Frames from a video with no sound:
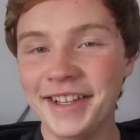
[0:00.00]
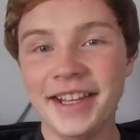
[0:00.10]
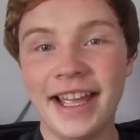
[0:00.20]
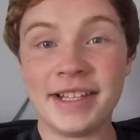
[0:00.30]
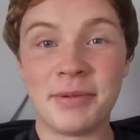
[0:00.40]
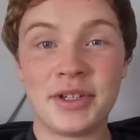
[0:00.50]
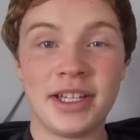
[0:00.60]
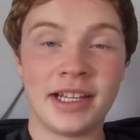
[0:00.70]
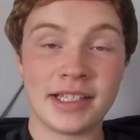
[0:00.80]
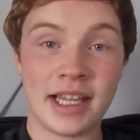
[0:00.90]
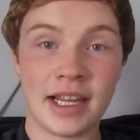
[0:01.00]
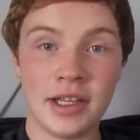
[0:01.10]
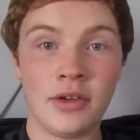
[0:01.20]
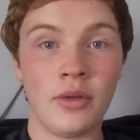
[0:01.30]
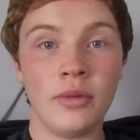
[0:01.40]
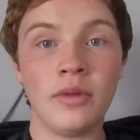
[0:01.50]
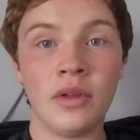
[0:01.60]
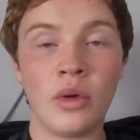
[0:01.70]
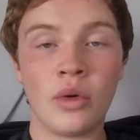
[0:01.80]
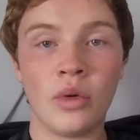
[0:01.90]
Especially because
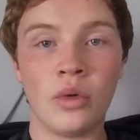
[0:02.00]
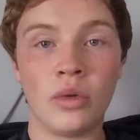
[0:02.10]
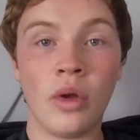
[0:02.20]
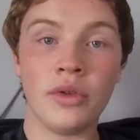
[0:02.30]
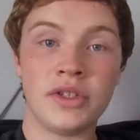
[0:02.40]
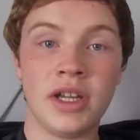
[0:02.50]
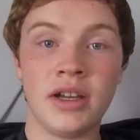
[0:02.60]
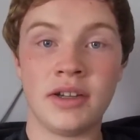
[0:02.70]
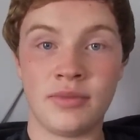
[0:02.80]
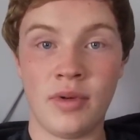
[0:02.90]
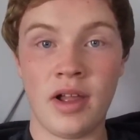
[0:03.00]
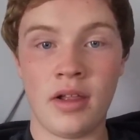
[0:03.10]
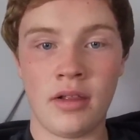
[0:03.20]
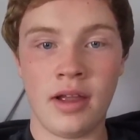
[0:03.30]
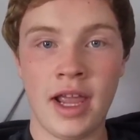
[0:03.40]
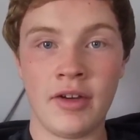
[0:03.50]
local culture here as well,